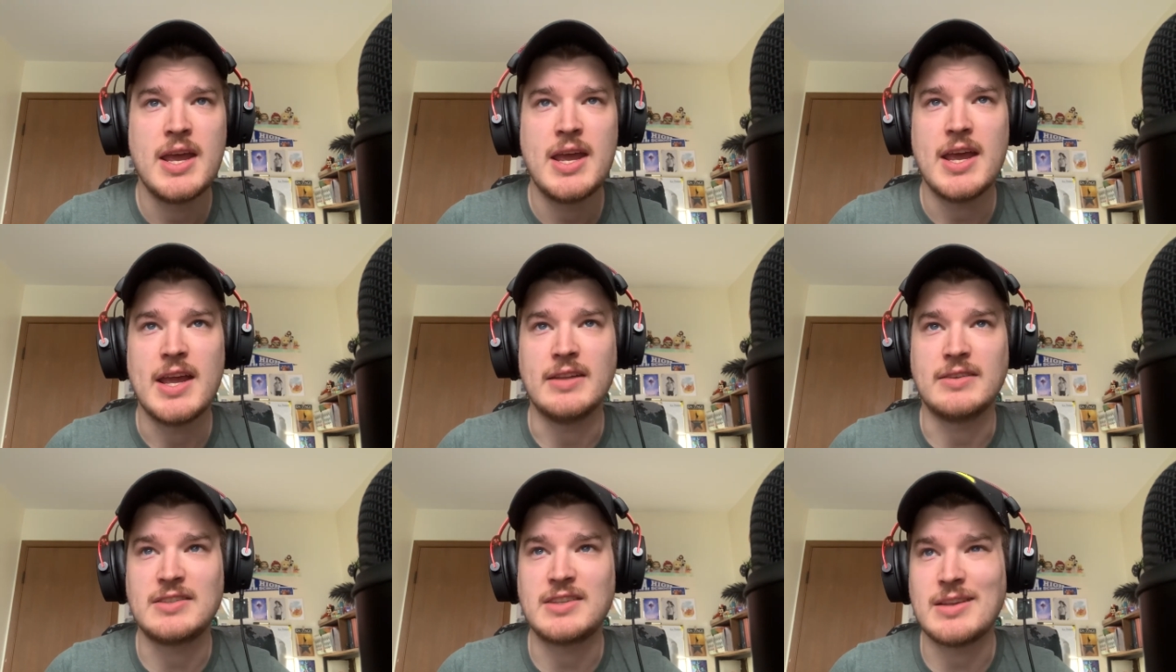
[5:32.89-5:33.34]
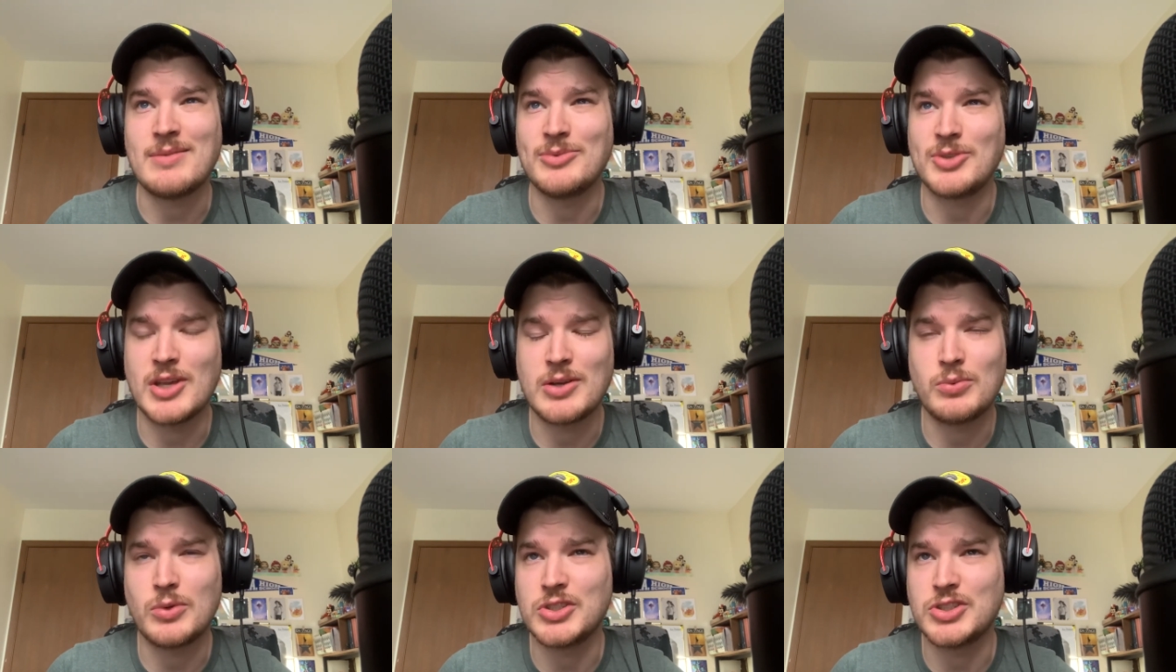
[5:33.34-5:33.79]
it seems
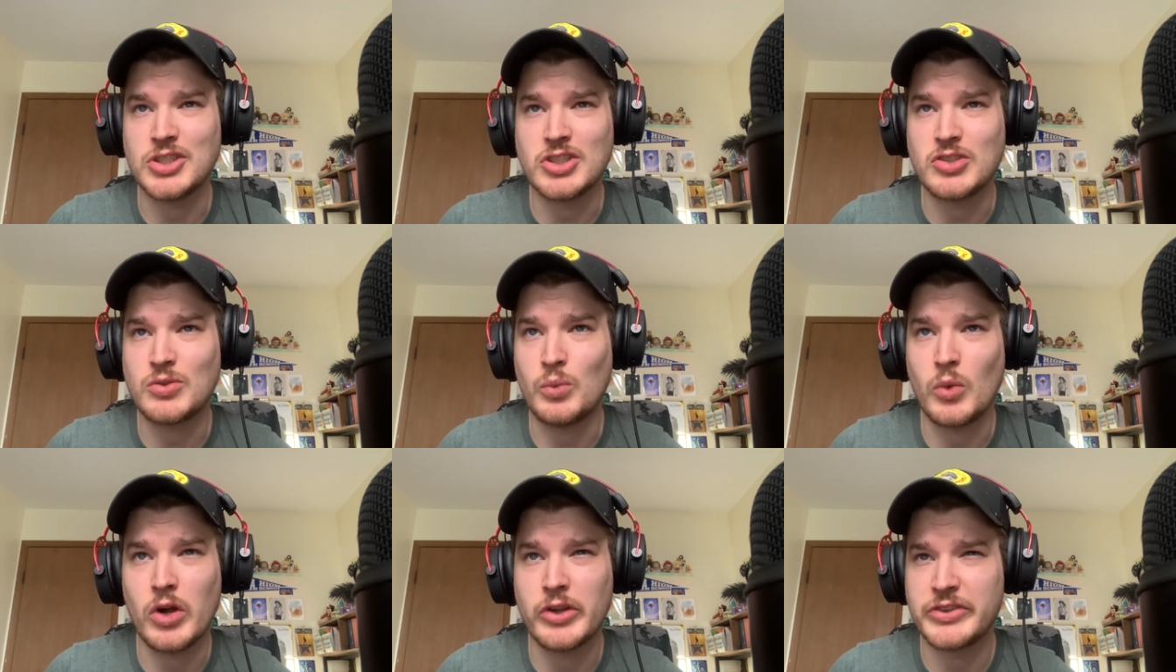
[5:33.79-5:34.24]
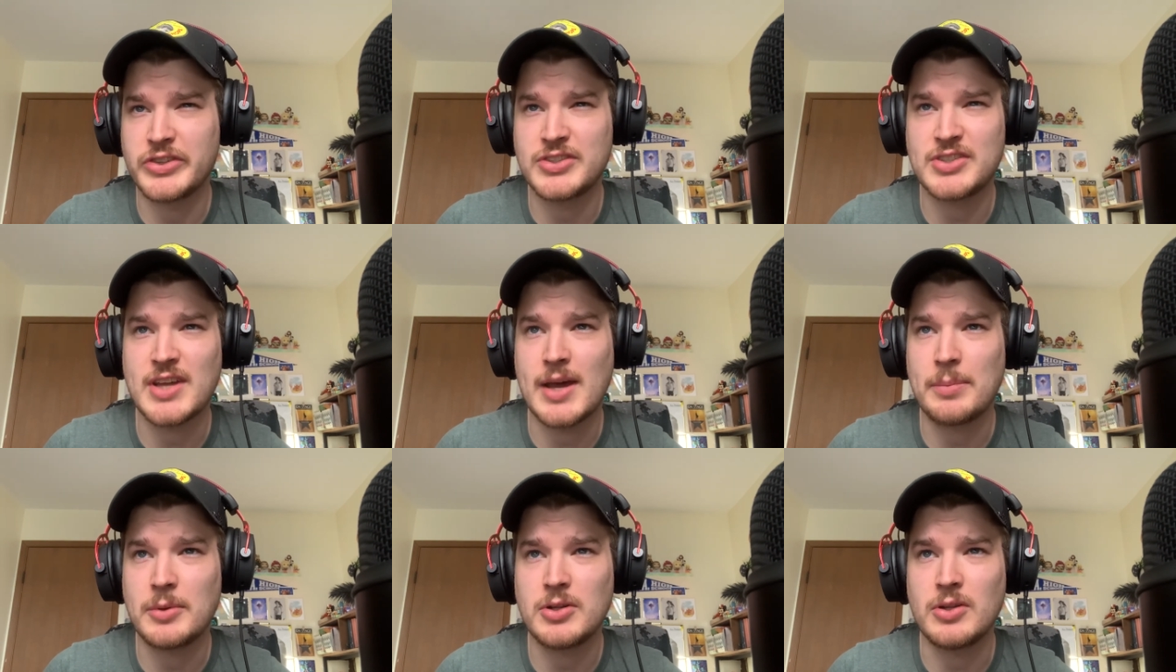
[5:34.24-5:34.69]
like we're just one
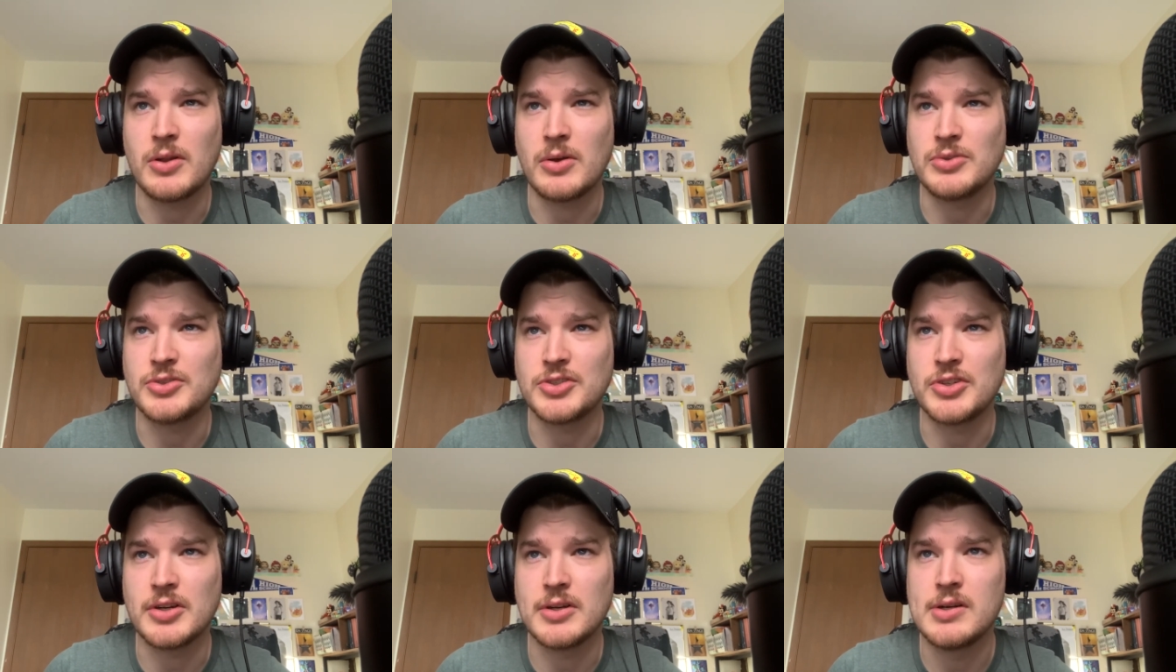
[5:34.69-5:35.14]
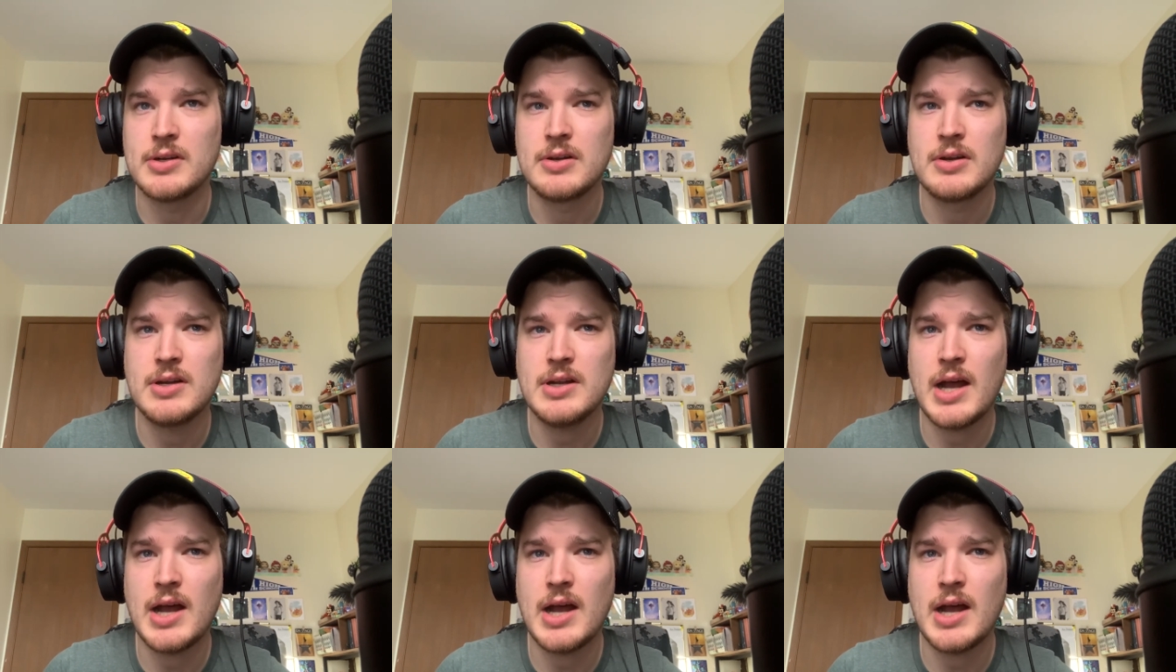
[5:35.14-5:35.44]
step closer